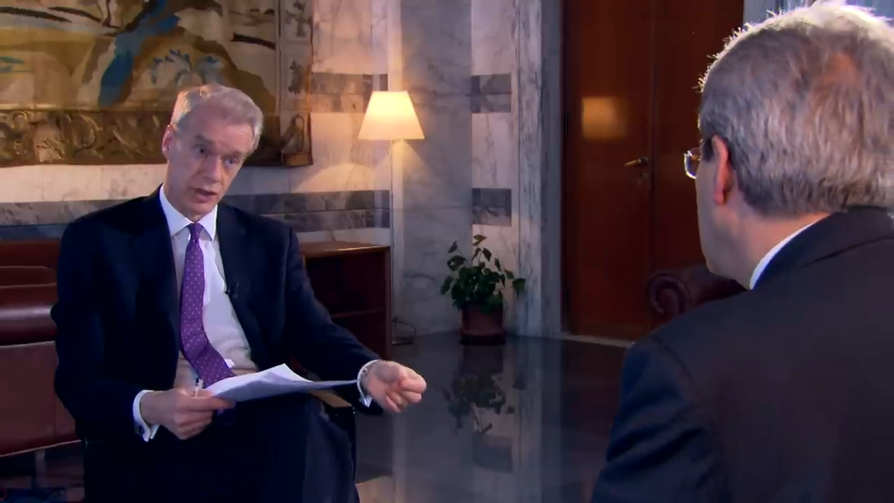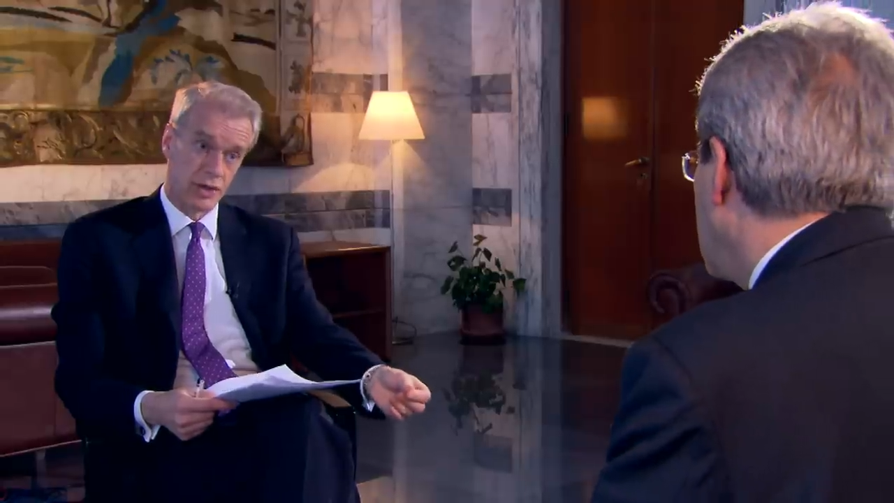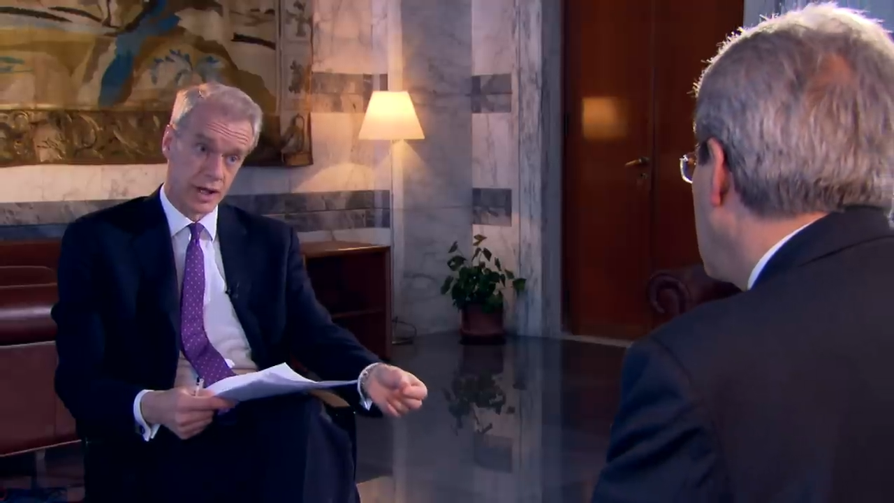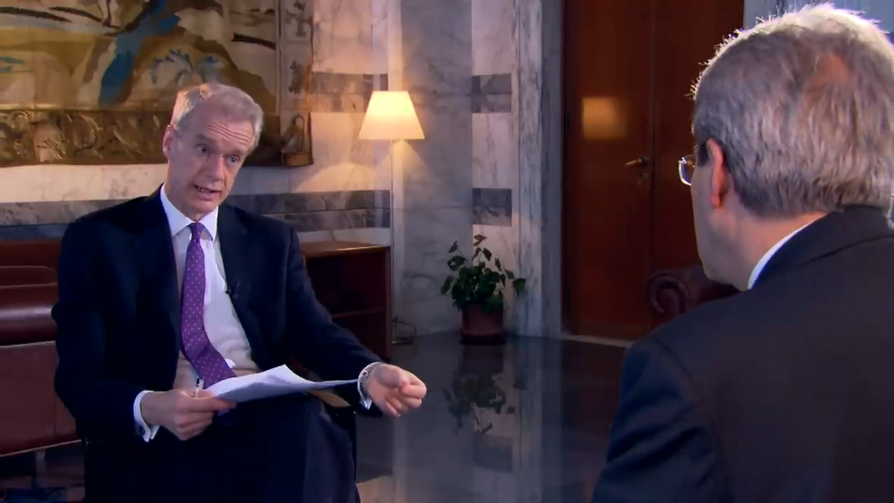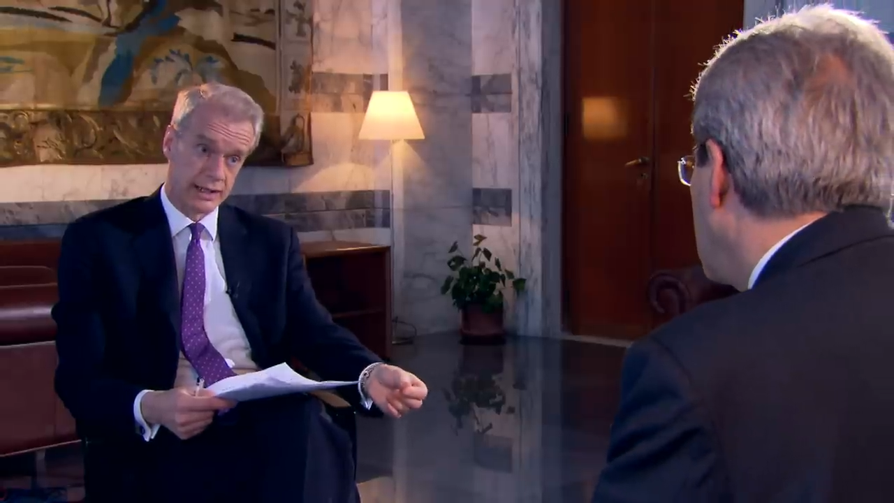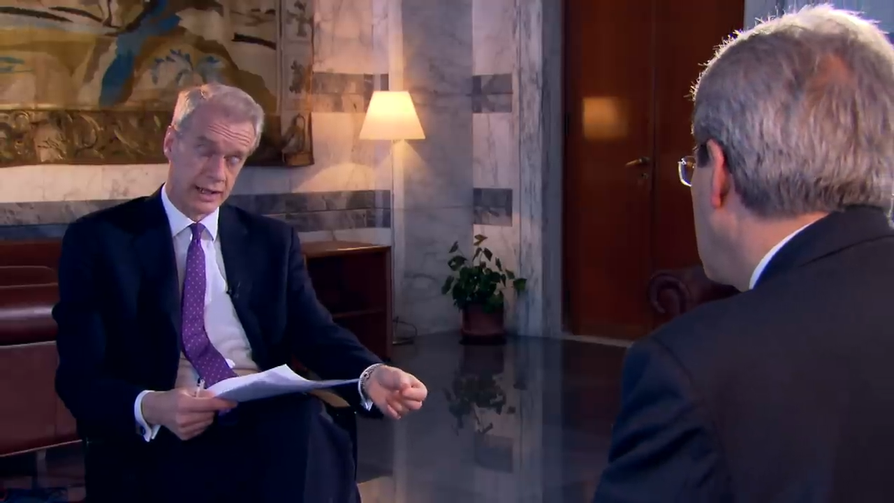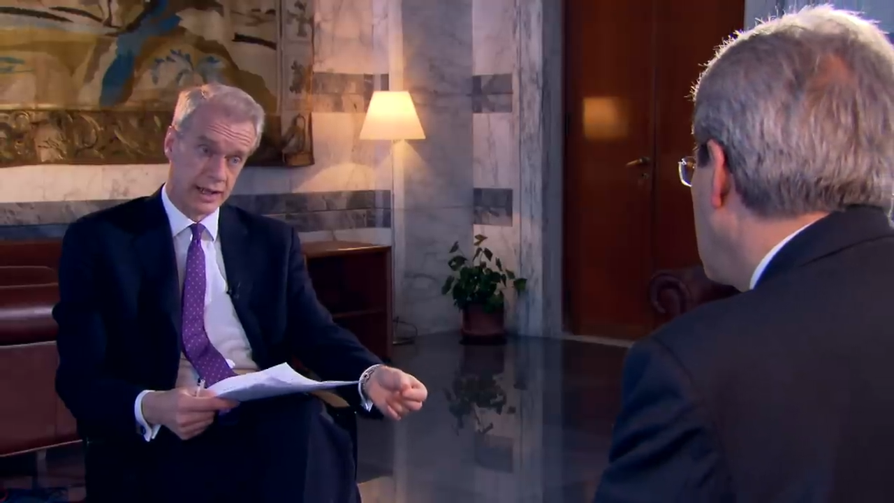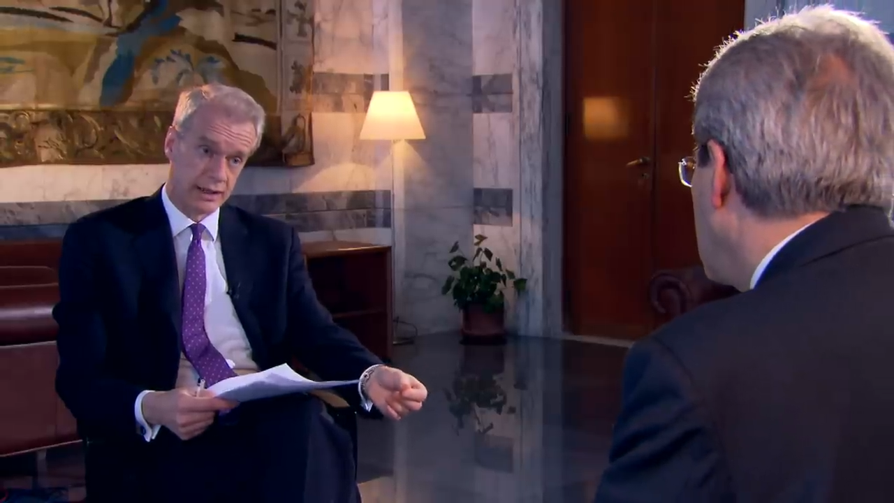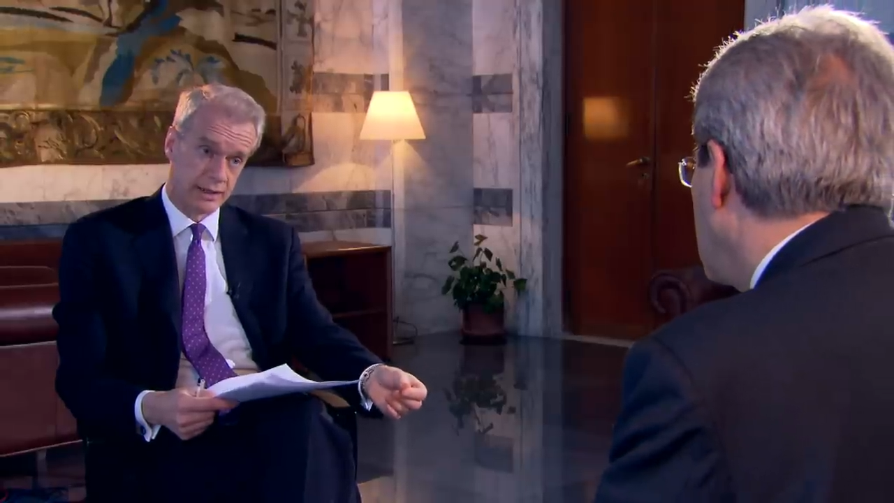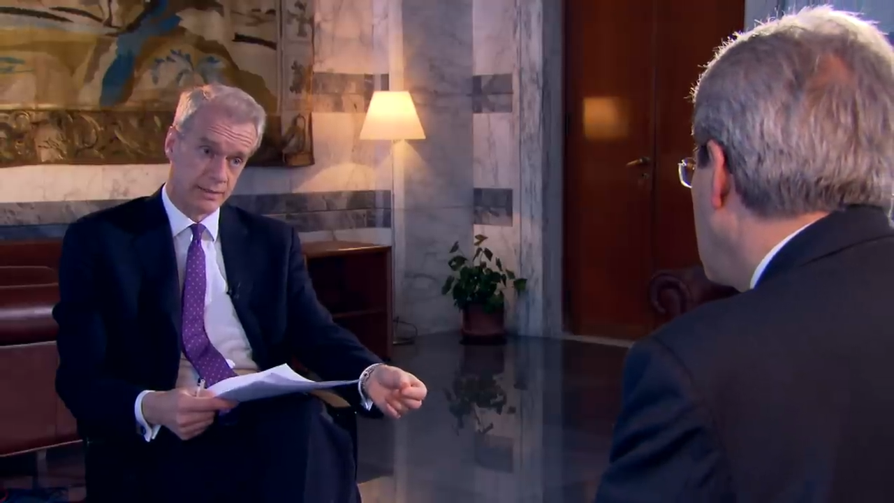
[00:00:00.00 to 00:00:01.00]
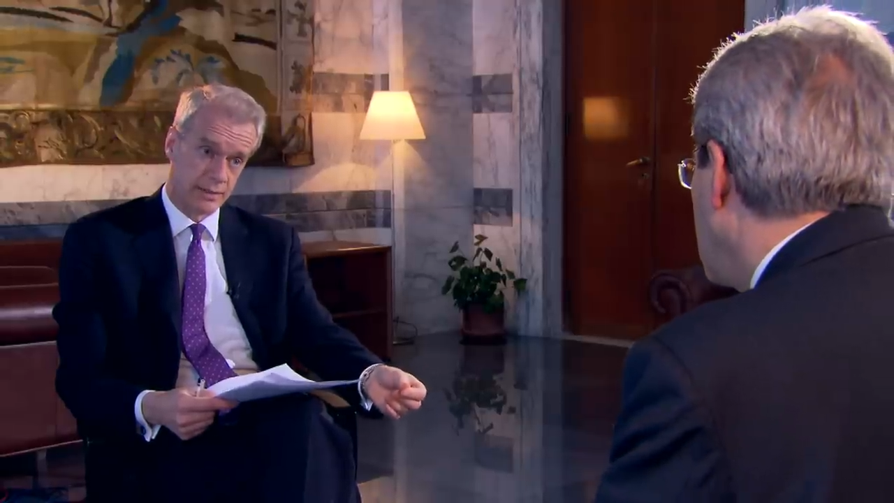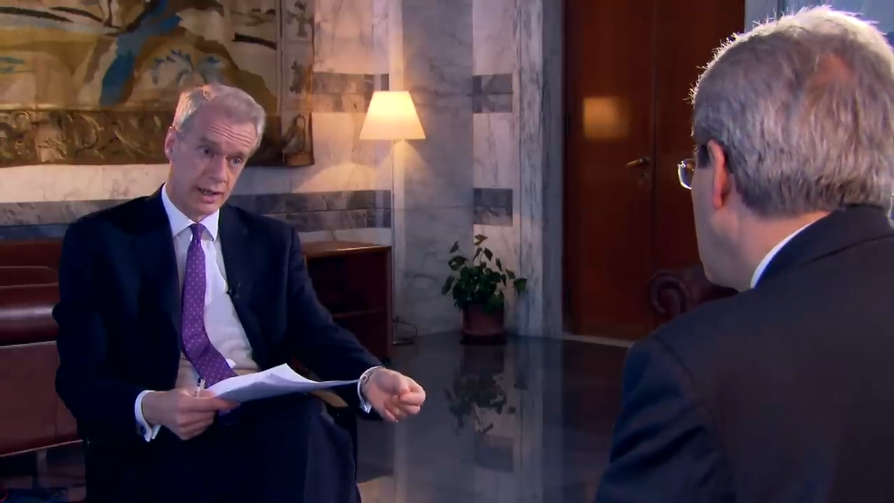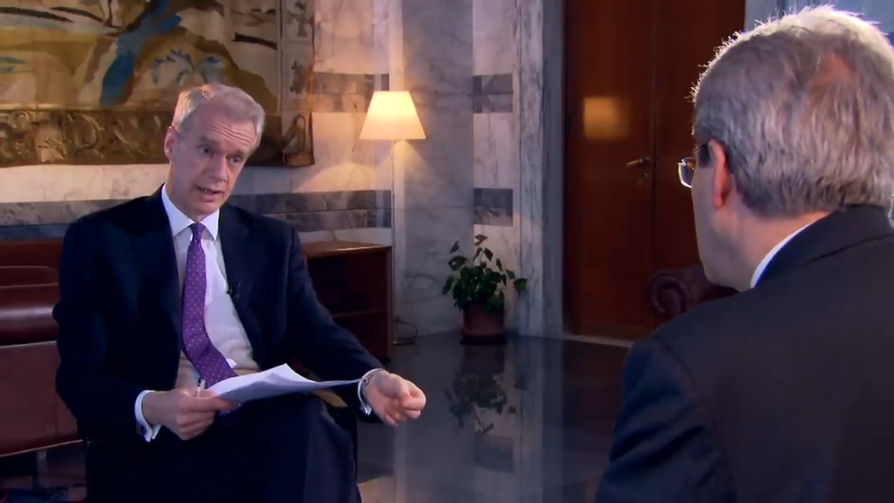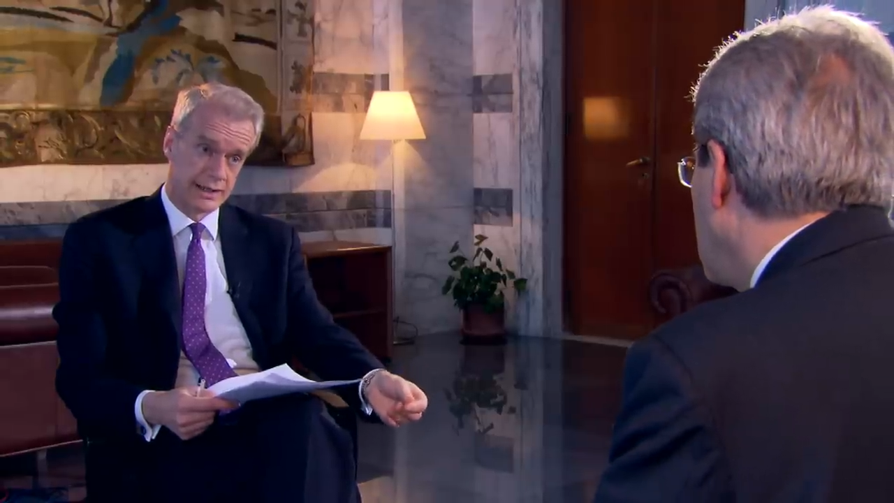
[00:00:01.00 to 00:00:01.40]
the United Kingdom,